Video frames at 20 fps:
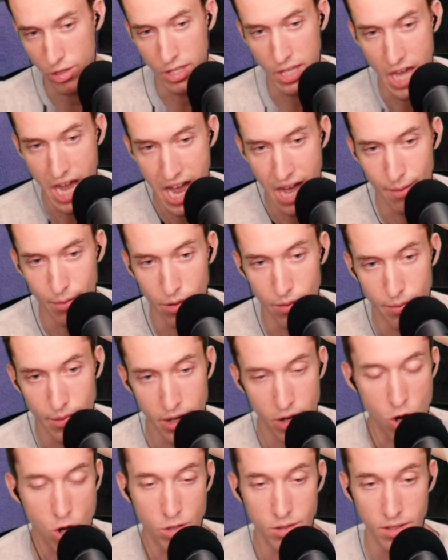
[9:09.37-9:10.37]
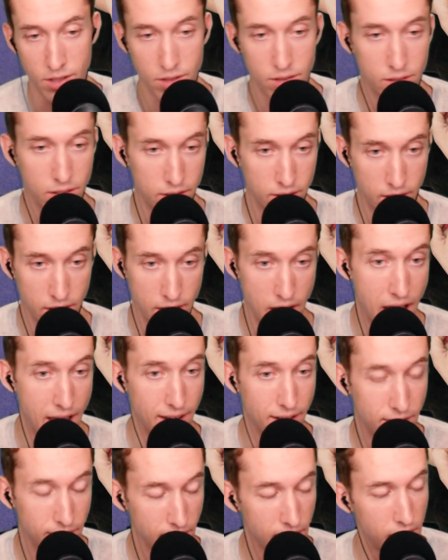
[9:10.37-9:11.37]
heard the album and heard the
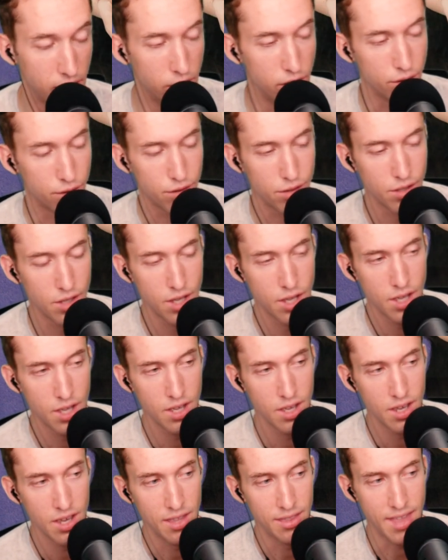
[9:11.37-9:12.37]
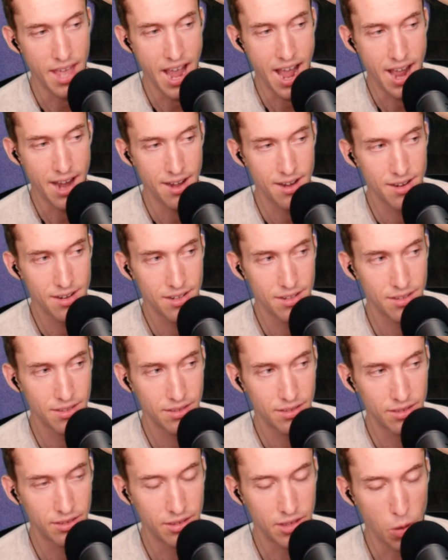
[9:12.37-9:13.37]
non singles, that
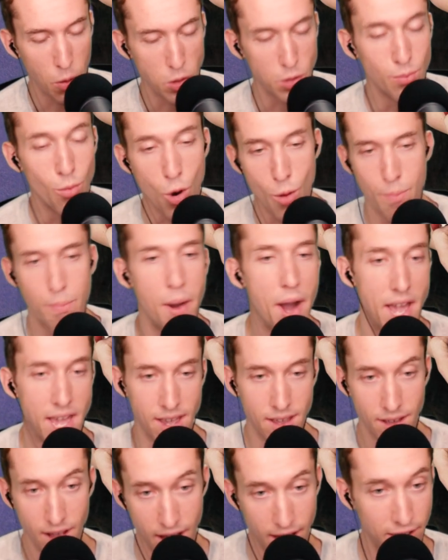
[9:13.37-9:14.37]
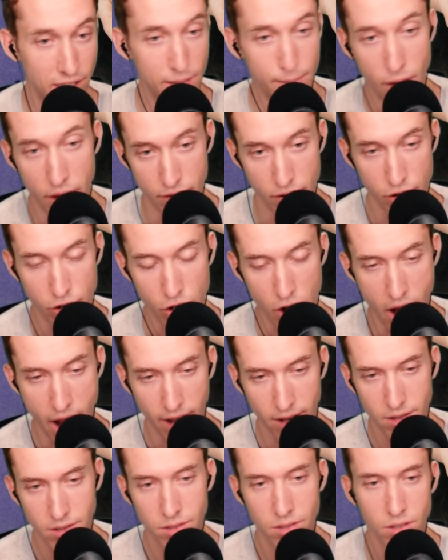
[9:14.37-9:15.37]
there was more bite on some other
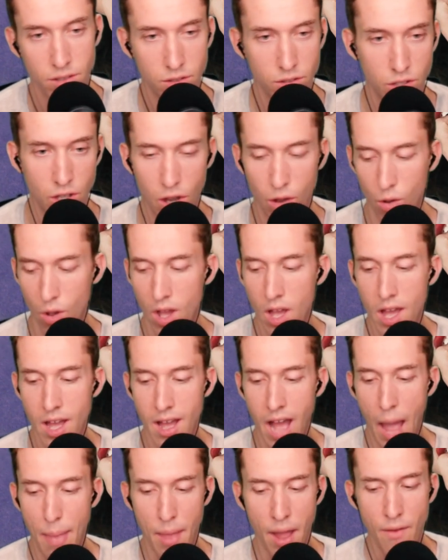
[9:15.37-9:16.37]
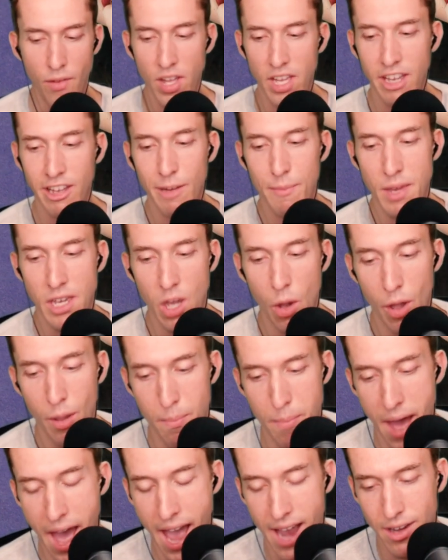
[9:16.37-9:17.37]
tracks. So I'm not really going to be
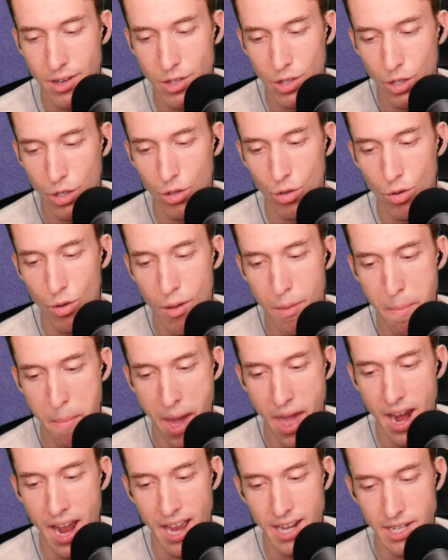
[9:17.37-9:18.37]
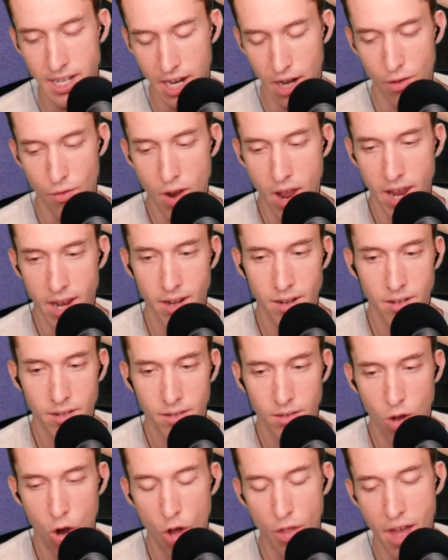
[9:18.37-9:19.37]
going back to Bad Idea, right?
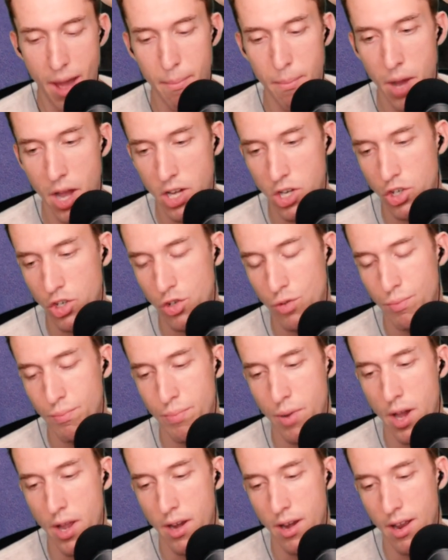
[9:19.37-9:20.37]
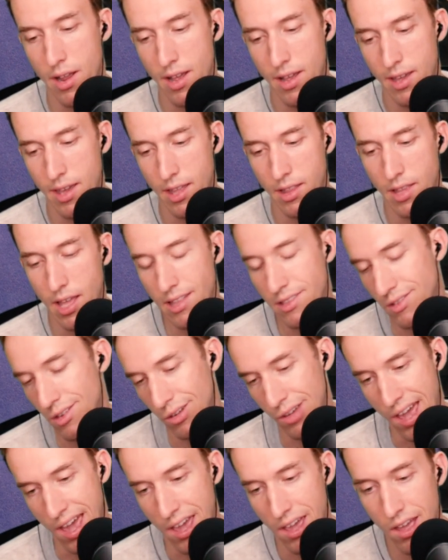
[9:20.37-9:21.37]
All that much, but it, it's
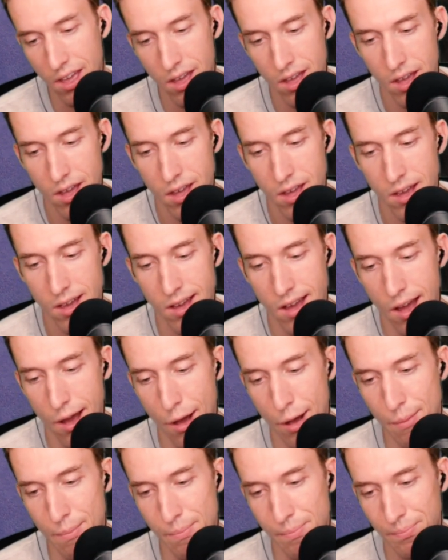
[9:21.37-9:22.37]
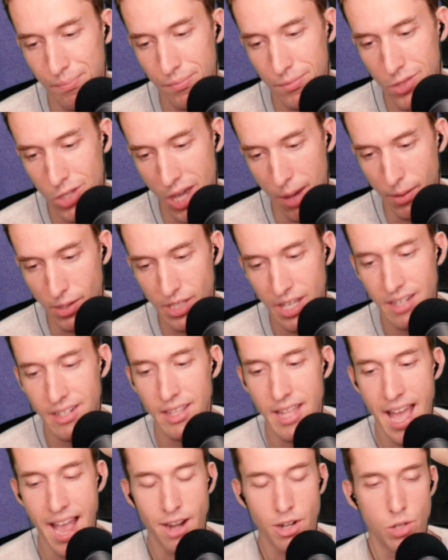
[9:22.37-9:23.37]
okay. Um, so yeah, let's get
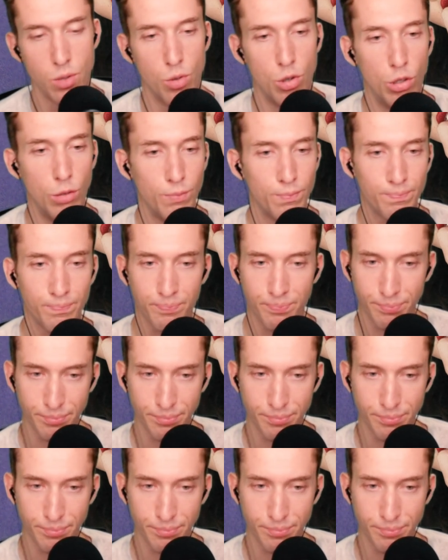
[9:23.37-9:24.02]
into the actual